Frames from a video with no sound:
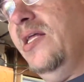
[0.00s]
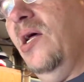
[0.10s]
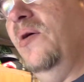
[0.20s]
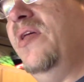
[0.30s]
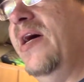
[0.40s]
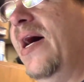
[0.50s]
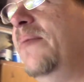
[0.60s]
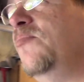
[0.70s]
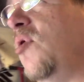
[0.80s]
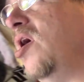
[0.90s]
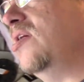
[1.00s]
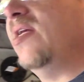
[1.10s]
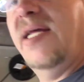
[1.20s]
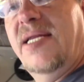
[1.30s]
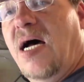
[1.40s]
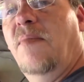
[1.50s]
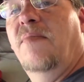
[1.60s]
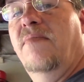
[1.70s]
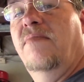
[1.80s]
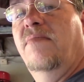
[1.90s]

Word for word: the only thing I brought to the dump,